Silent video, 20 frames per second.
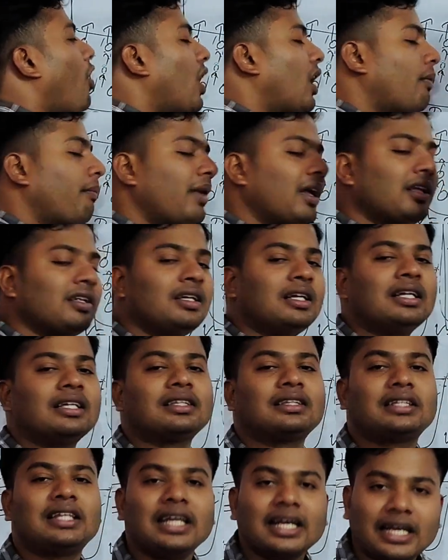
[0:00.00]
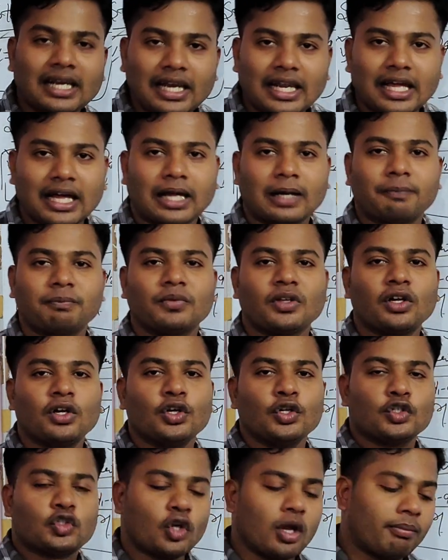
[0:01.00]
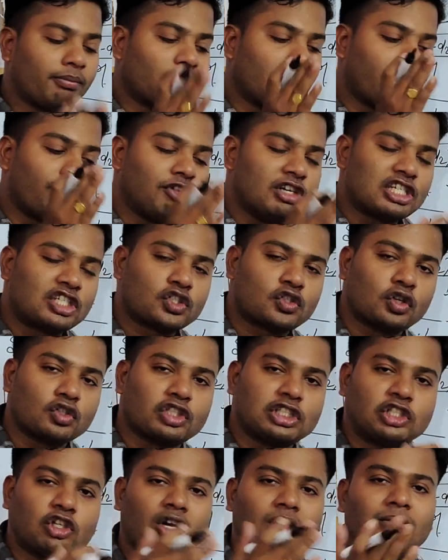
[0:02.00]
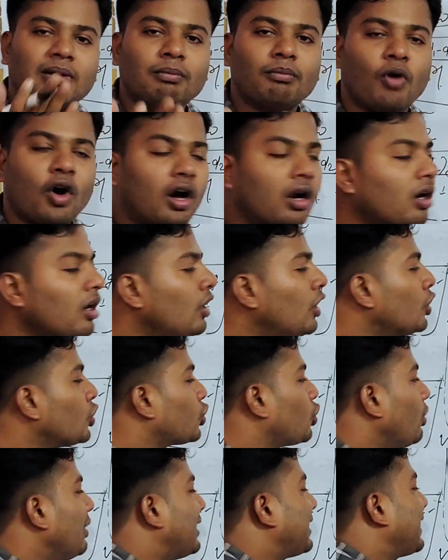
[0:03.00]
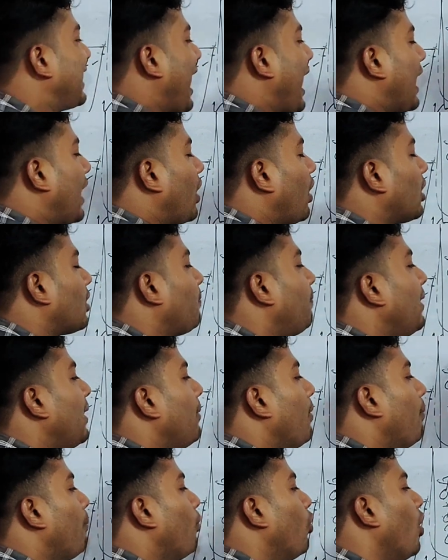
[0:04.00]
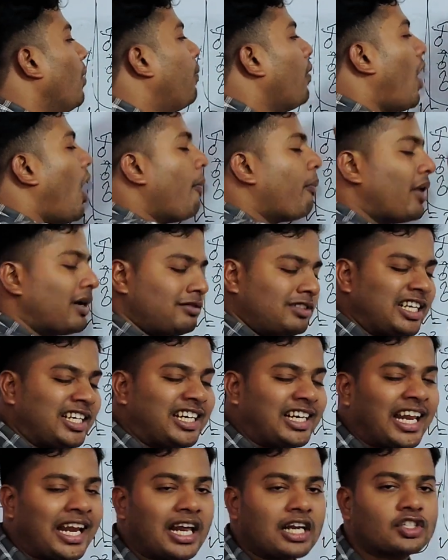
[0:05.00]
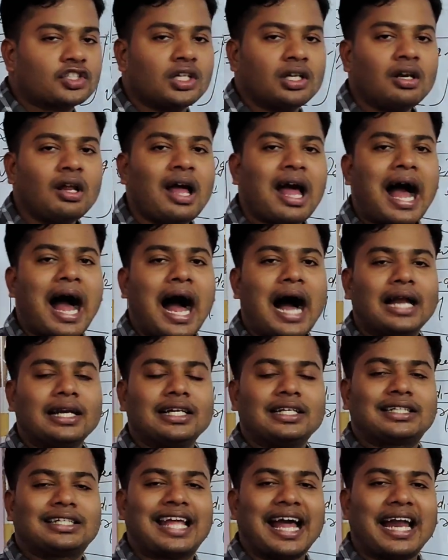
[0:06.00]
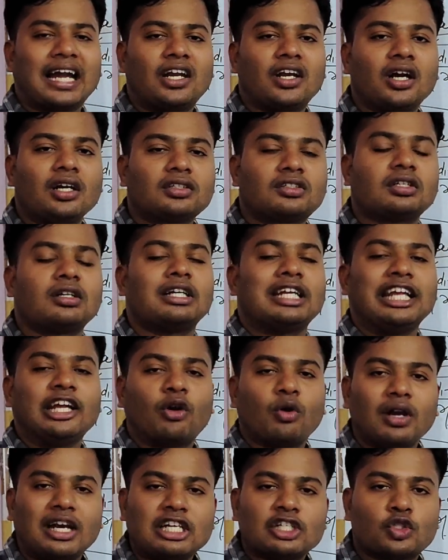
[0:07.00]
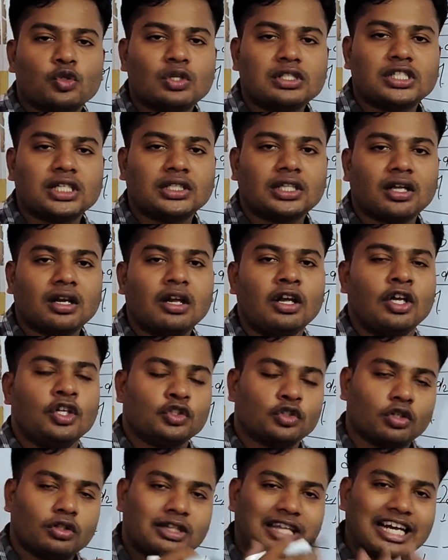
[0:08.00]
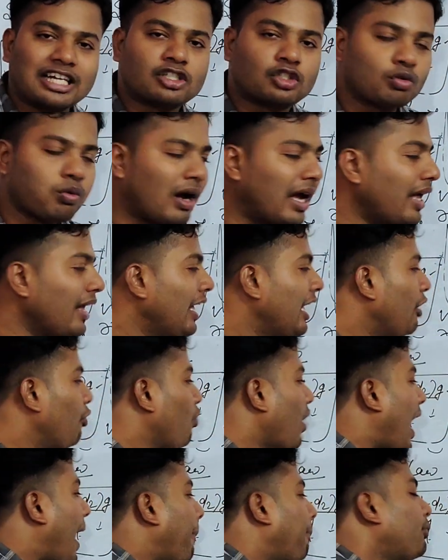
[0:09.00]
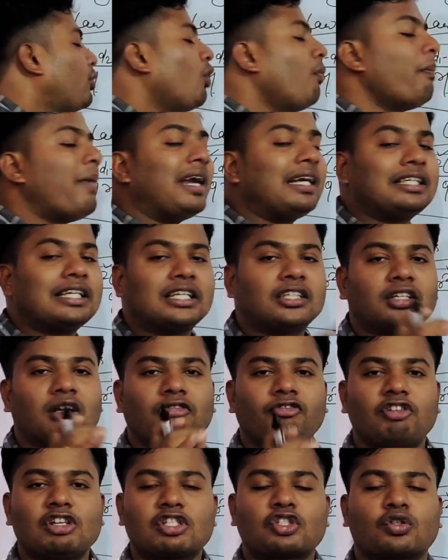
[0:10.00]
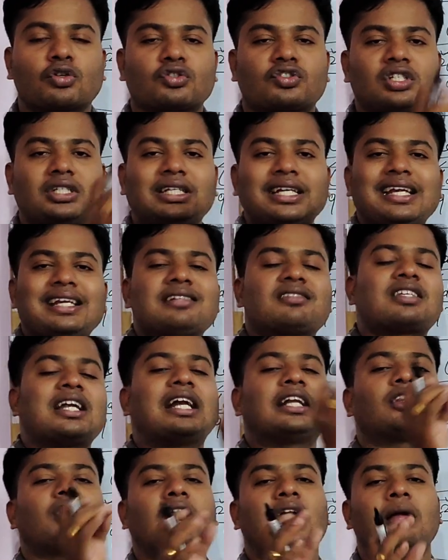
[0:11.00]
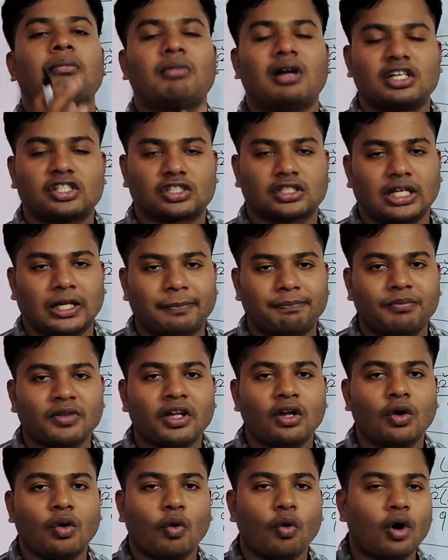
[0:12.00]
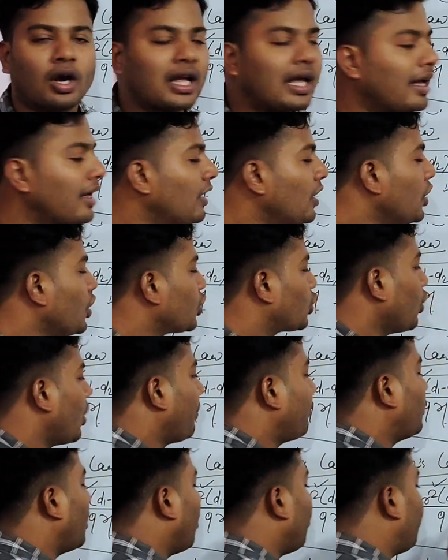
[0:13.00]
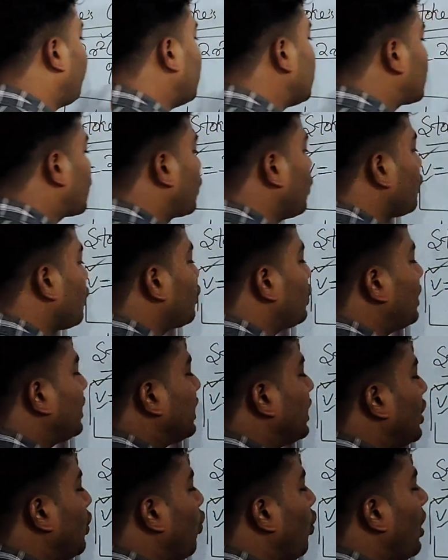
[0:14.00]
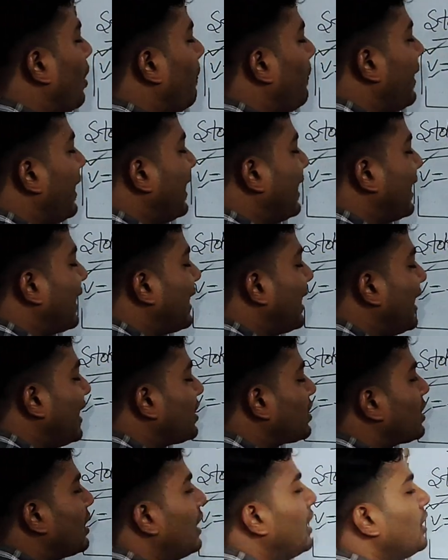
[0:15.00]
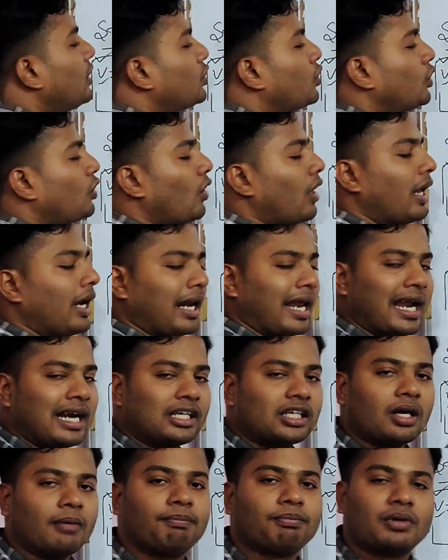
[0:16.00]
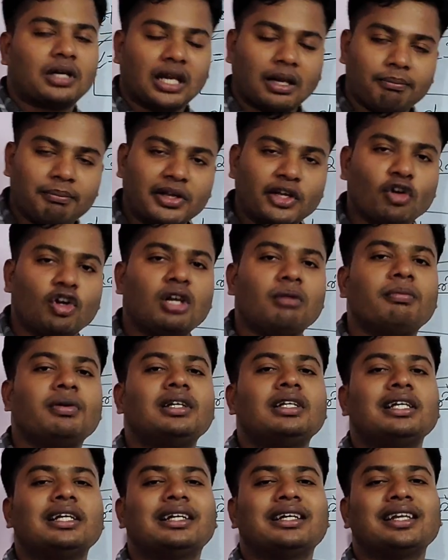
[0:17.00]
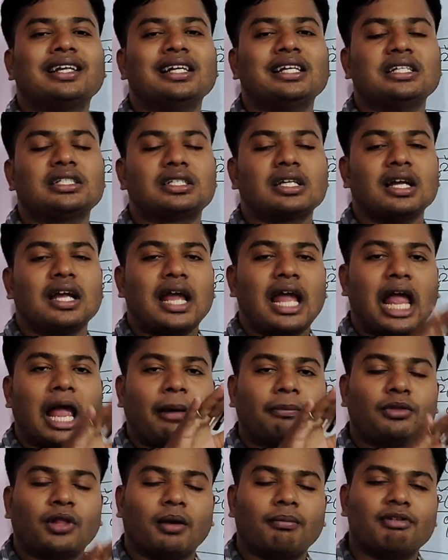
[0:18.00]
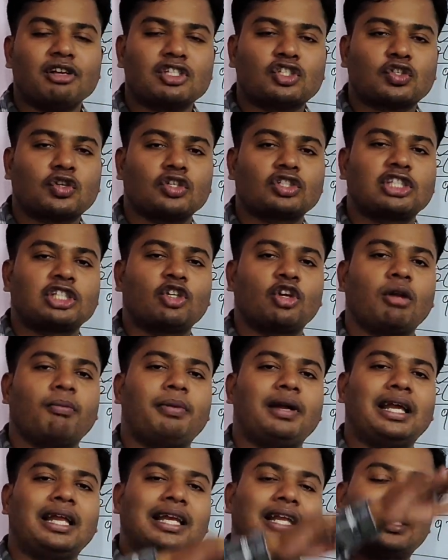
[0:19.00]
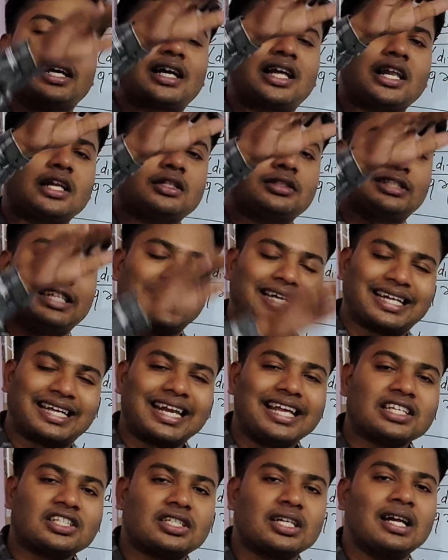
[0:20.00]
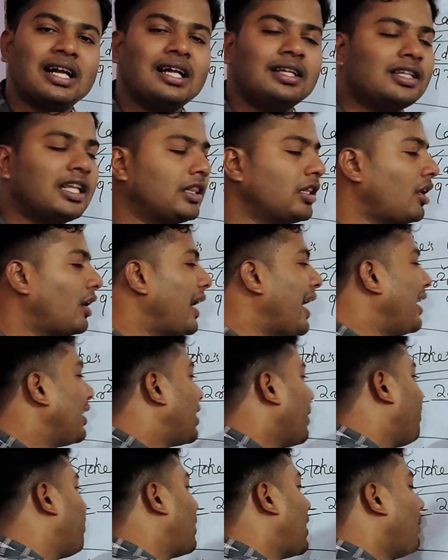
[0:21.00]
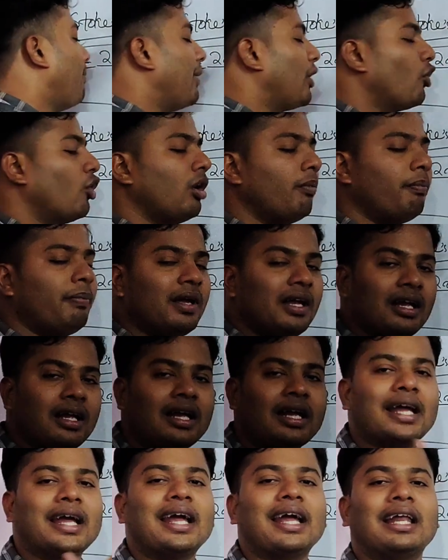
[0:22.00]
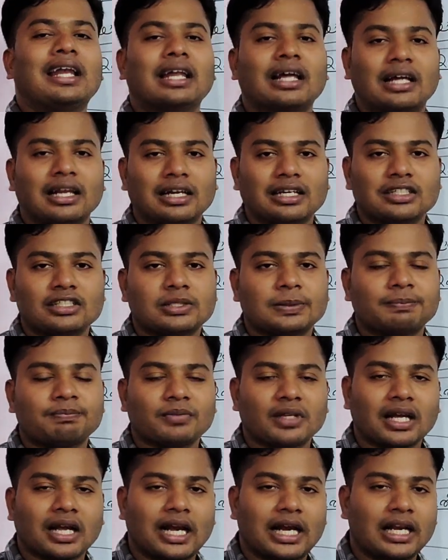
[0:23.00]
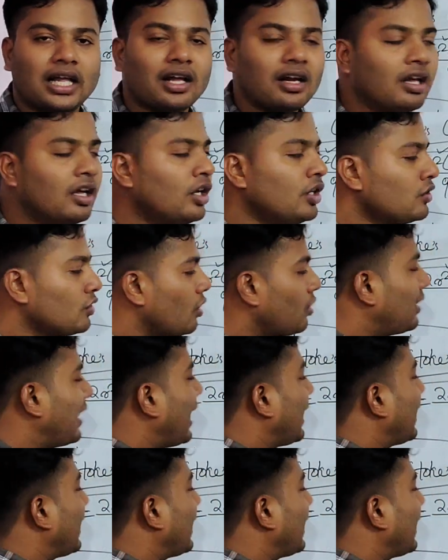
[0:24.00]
form a thick layer. So if the viscosity will be more, so it cannot be move upward direction and it cannot recoalesce to each other. So that's why you have to maintain the viscosity inside the emulsion. Okay, so if the viscosity will be increased, so the rate of creaming will be decreased. If the viscosity will be decreased, then the rate of creaming will be increased. Clear? So